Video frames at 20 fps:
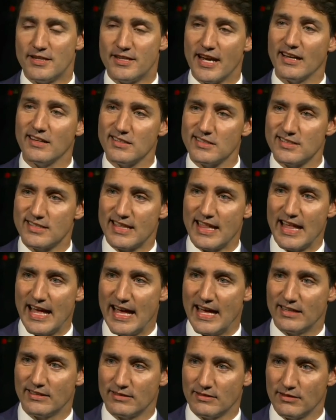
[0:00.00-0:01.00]
Does
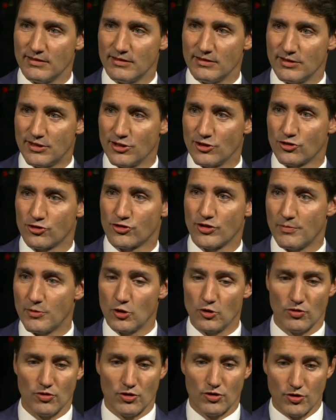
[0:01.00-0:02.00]
that
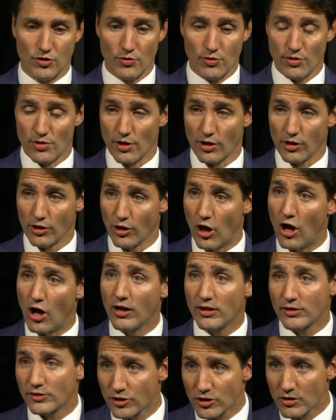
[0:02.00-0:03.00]
contribute to the
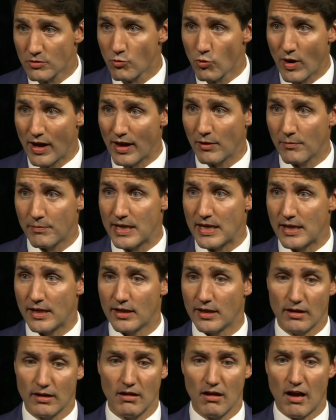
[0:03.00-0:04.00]
long-term
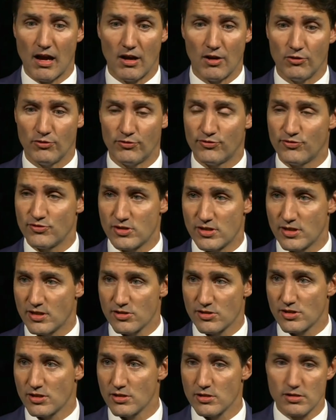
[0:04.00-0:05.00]
well-being of
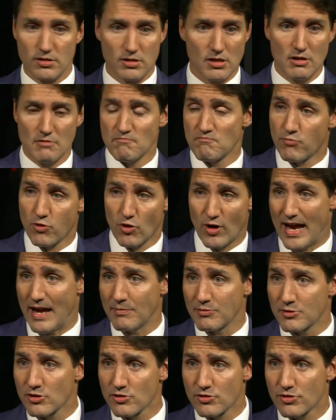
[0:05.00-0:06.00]
citizens?
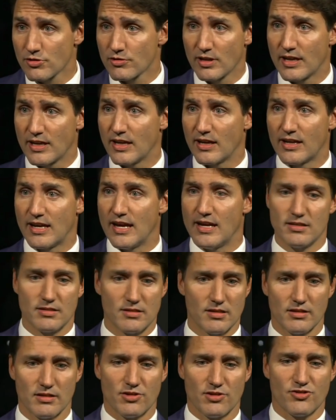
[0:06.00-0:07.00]
Perhaps there's certainly a
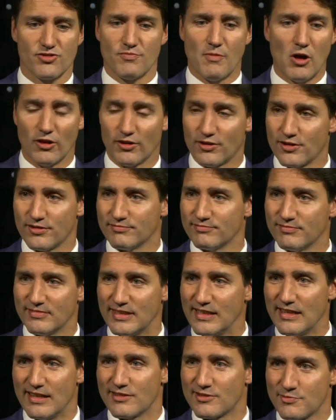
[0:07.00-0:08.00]
case that a
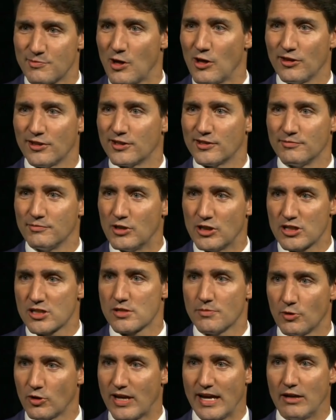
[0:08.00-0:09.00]
smaller
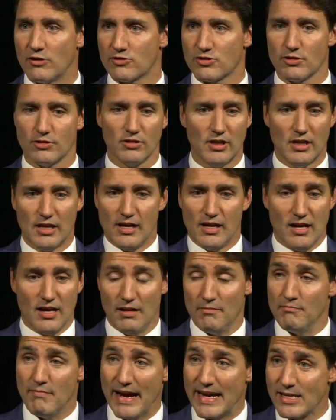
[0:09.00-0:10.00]
municipal council
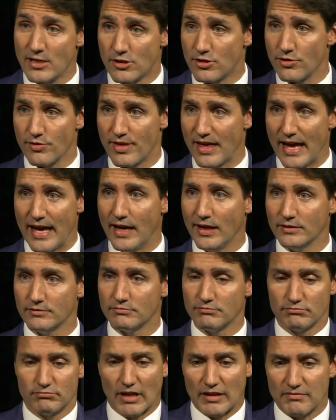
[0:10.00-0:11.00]
might do that.
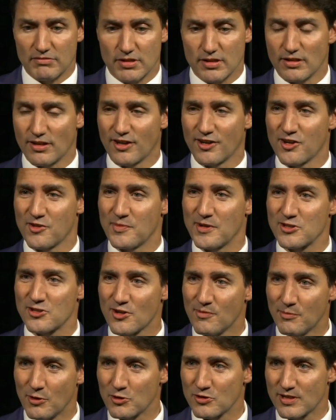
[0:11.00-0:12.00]
I've seen
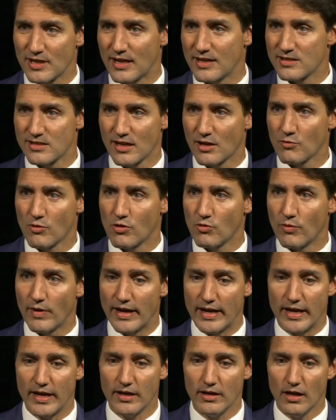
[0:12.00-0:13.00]
arguments on both sides and I won't
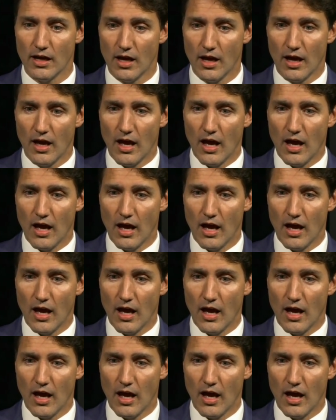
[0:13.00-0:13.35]
weigh in.